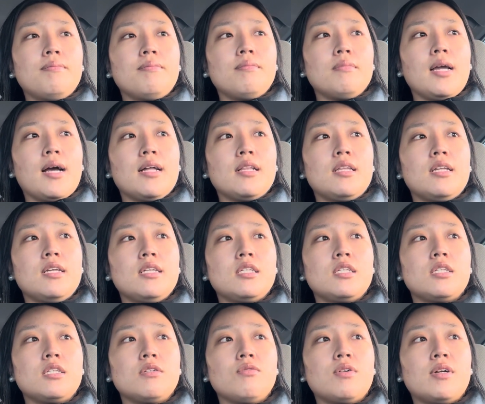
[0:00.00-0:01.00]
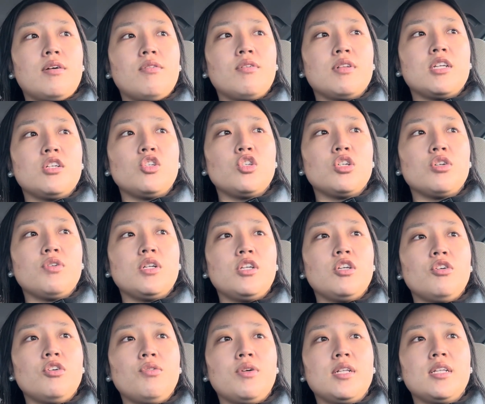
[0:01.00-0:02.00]
Yeah, that's what I want to share with
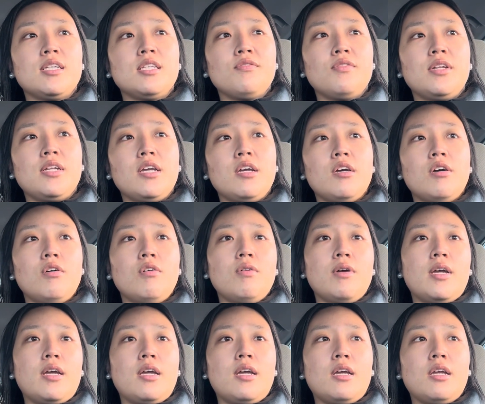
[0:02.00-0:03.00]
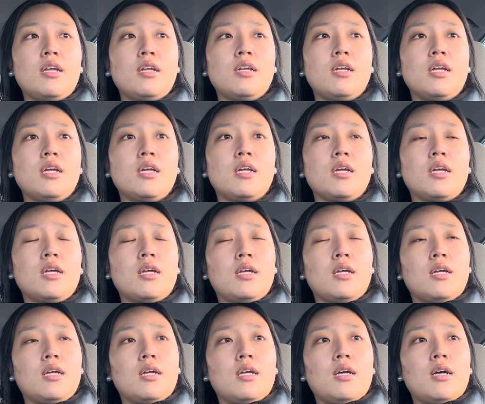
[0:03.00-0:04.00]
you in this video, and
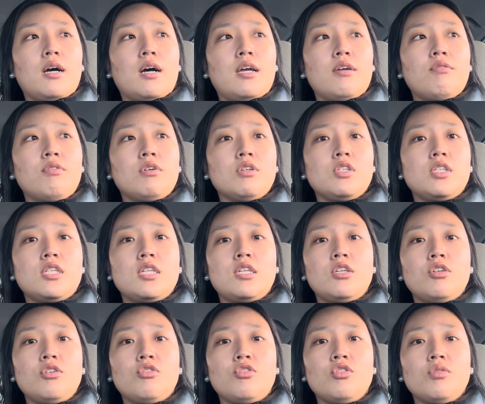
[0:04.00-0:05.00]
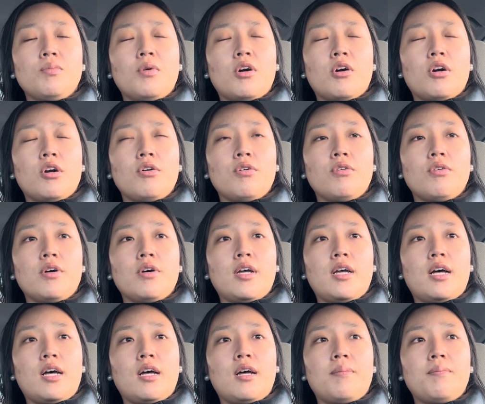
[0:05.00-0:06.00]
I will see you tomorrow.
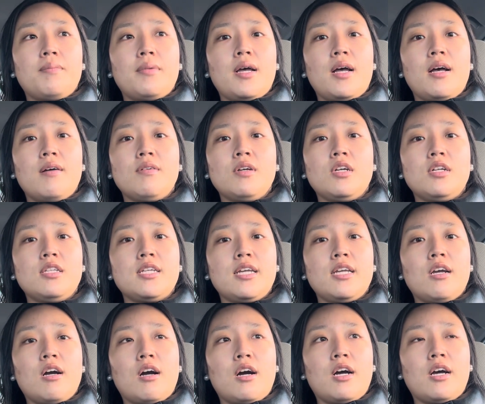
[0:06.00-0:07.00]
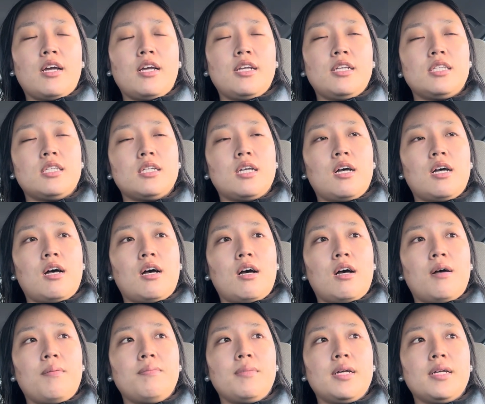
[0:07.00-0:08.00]
Have a good day, guys.
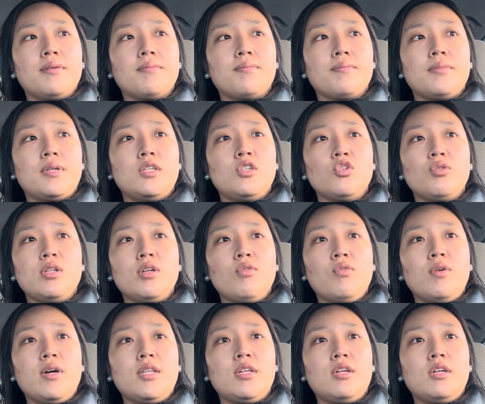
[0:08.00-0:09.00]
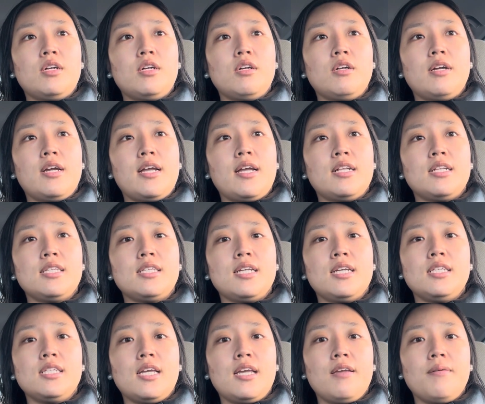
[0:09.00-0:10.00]
Enjoy the weather and stay
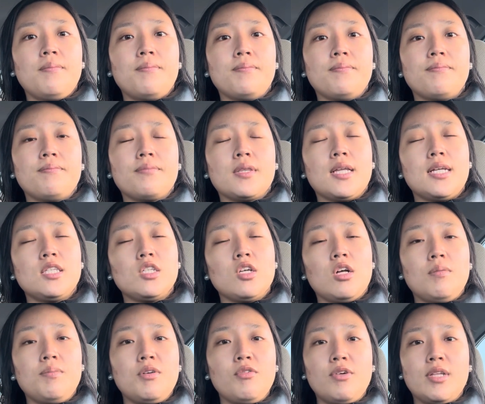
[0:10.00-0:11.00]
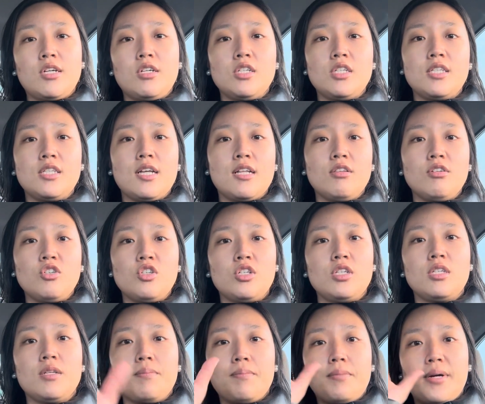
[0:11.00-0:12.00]
safe. Let's all be winners, not
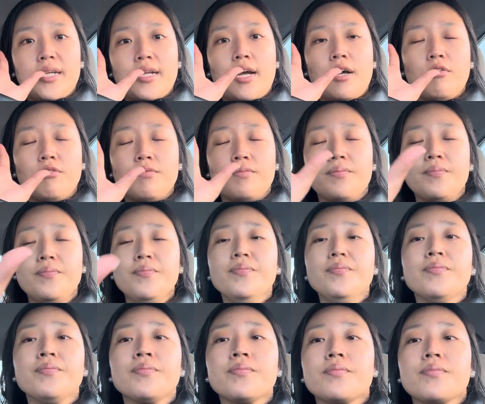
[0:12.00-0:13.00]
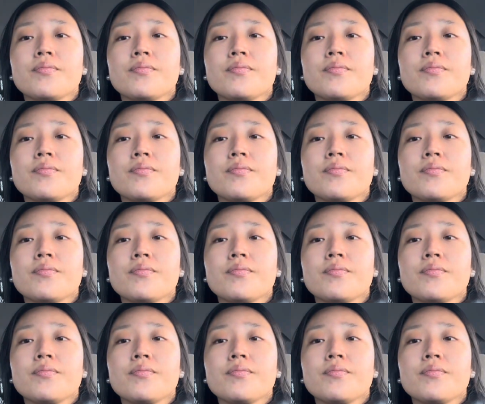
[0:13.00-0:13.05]
losers. Bye now.